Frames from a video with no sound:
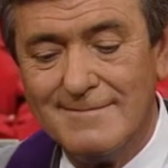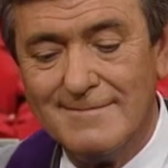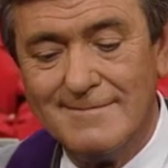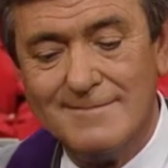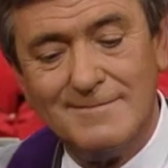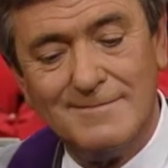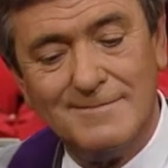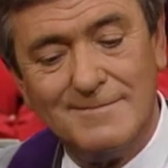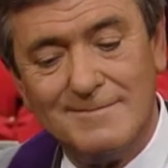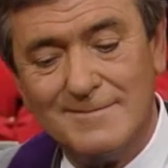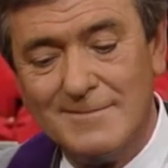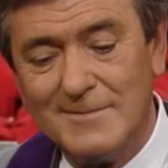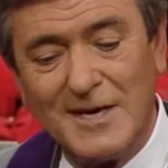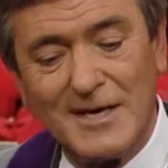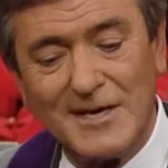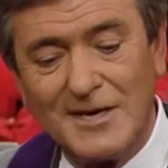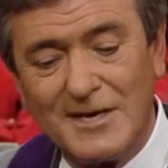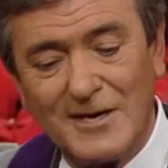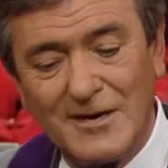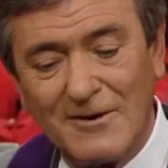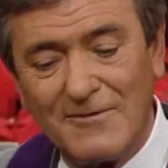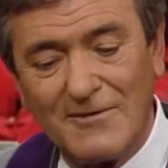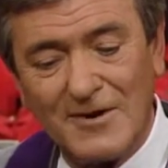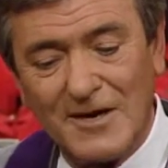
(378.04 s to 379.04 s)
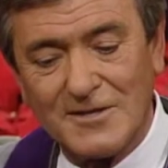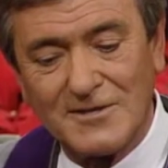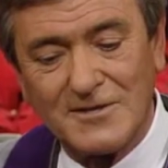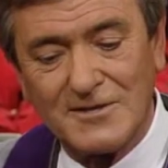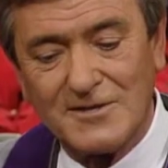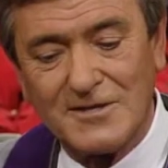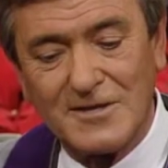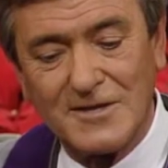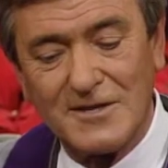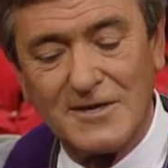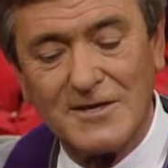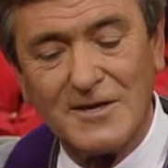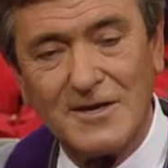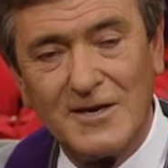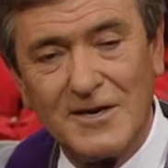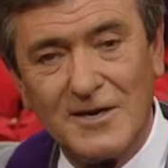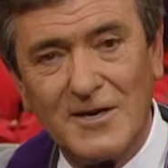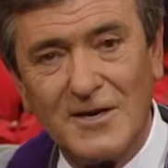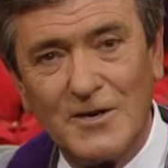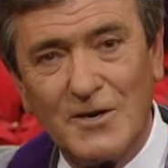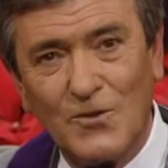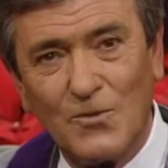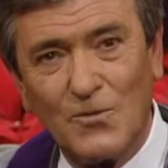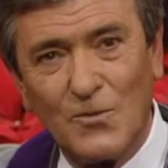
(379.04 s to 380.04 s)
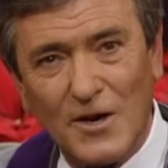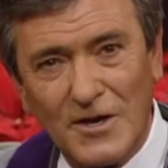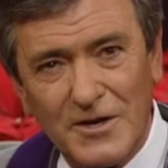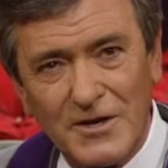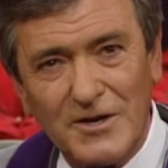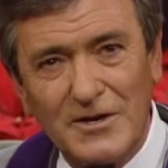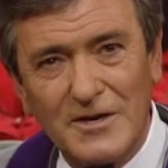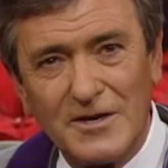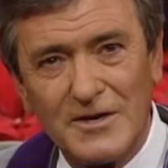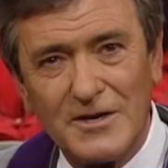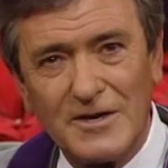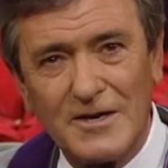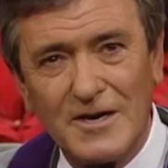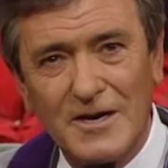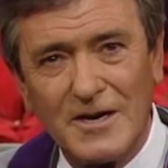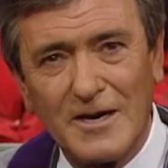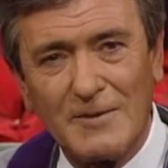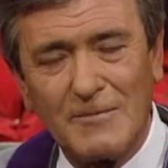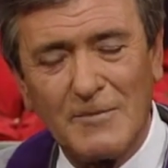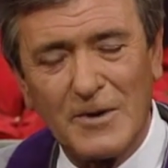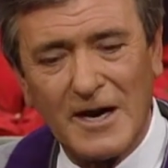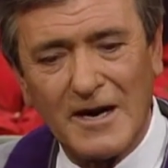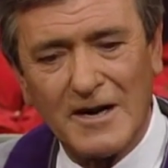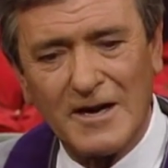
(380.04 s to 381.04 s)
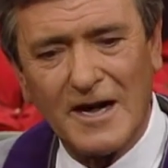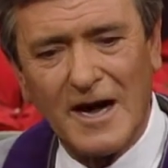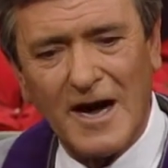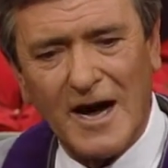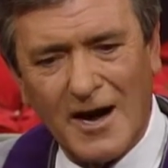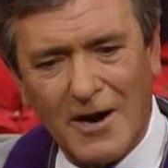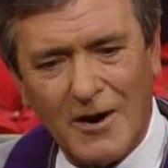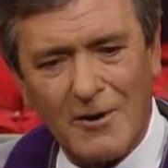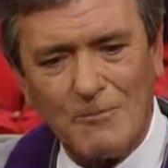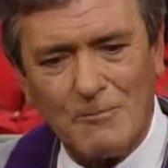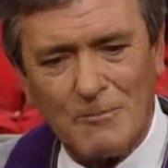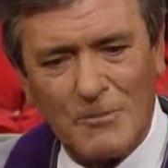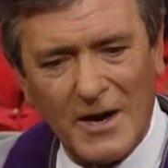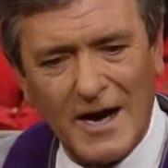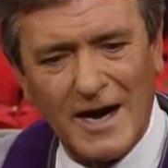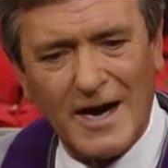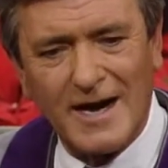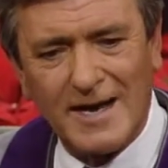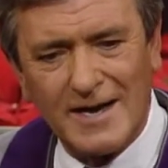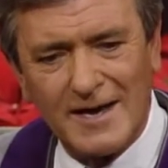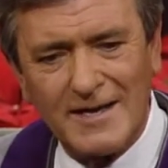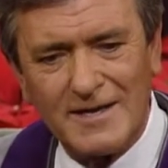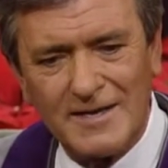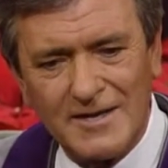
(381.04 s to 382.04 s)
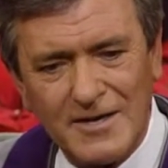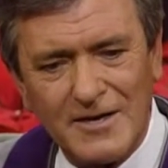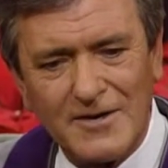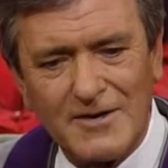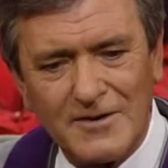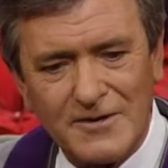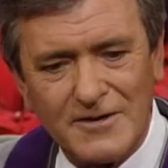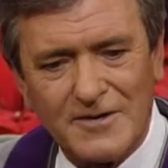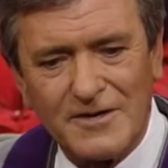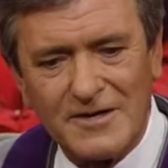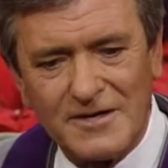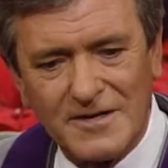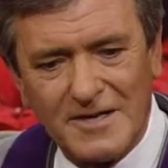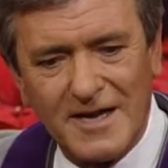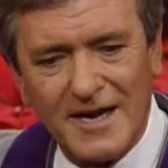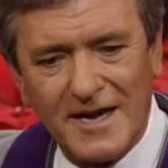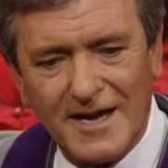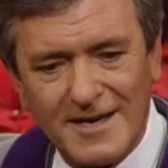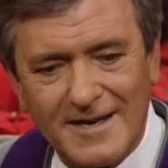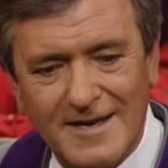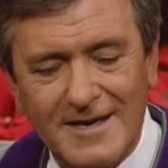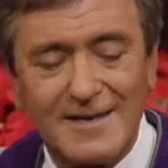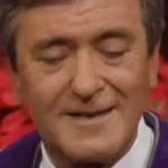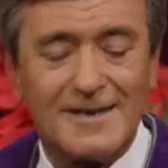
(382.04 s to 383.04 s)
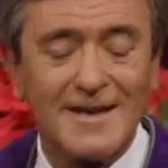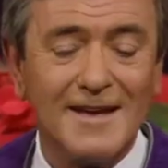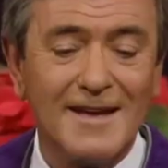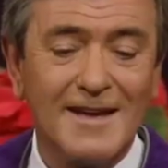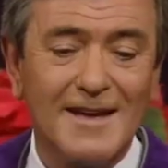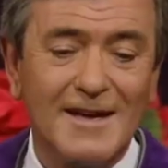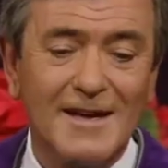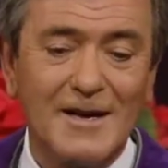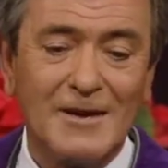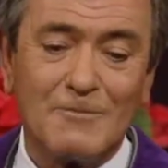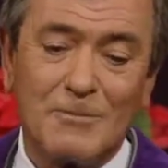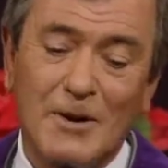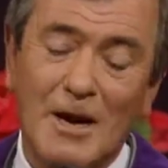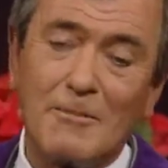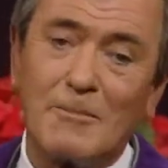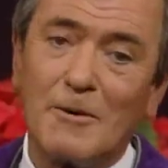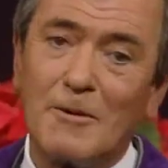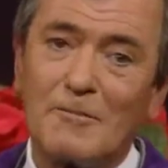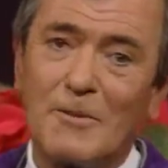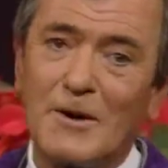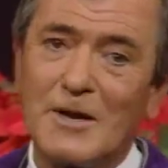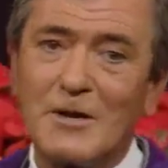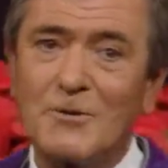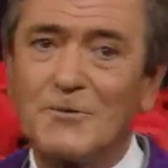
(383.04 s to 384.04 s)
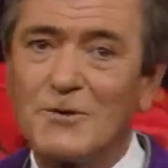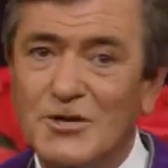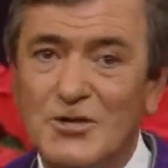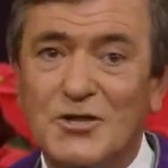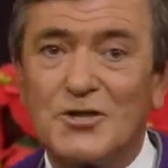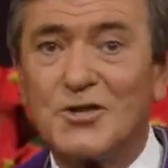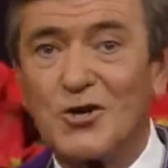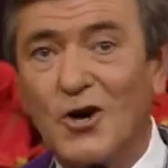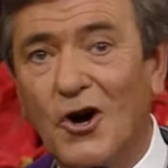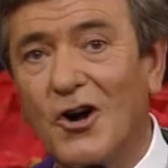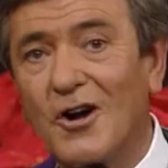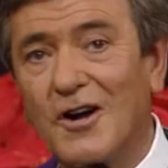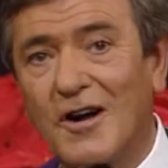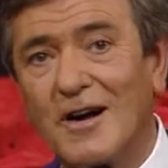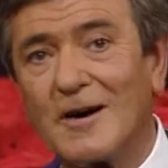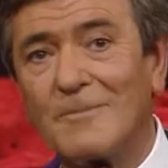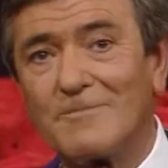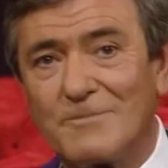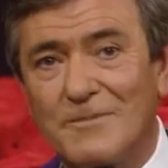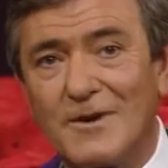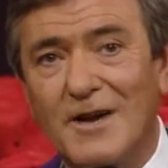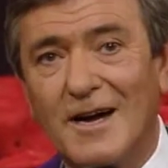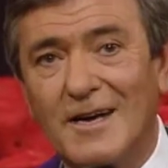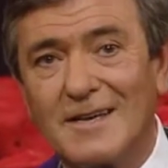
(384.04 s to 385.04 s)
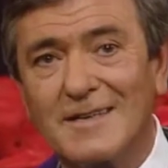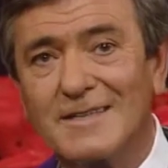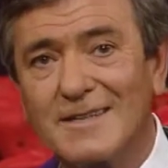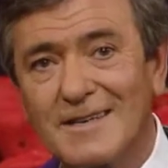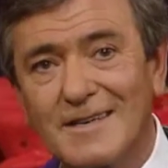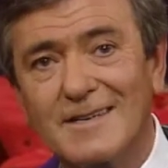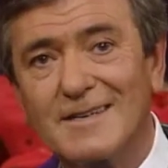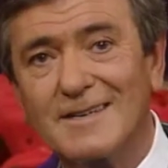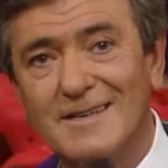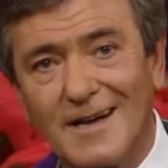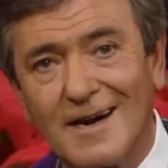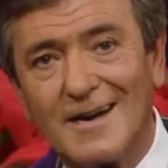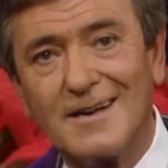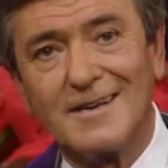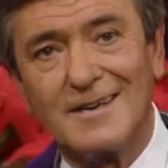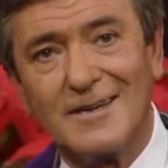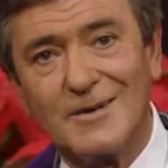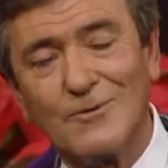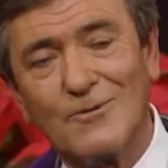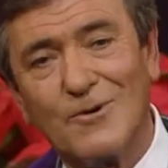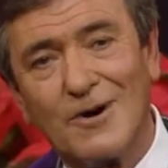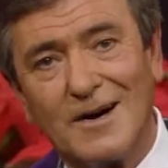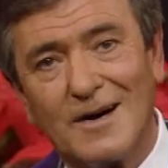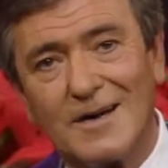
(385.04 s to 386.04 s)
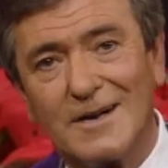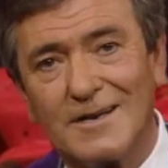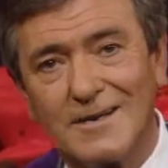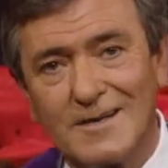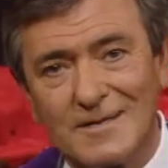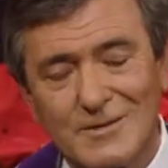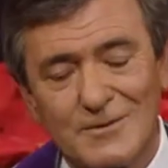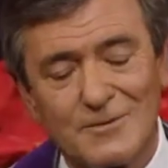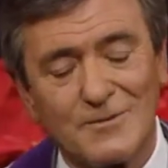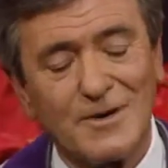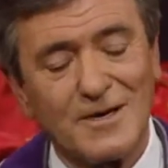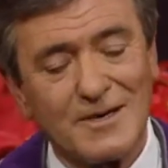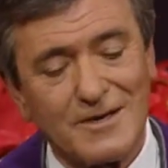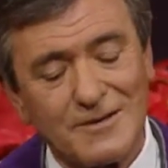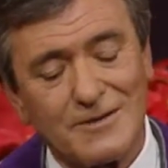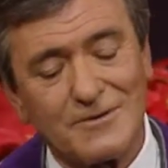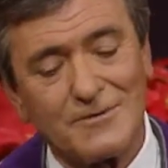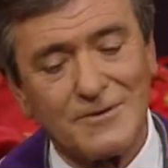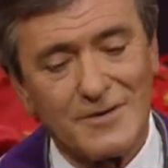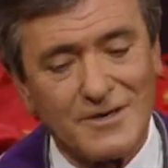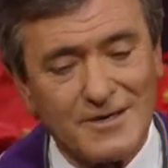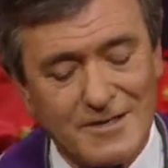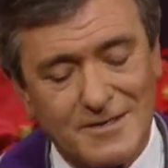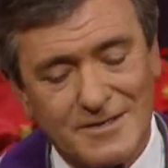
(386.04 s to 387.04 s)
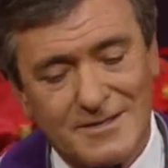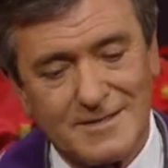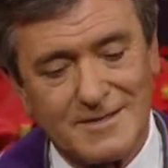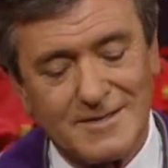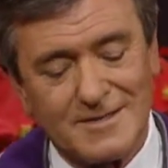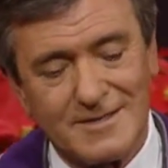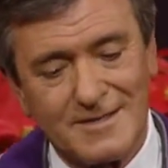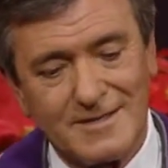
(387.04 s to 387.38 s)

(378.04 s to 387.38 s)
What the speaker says: Many of us wonder about how bad a year could get and probably would chalk up 1991 as one of the worst.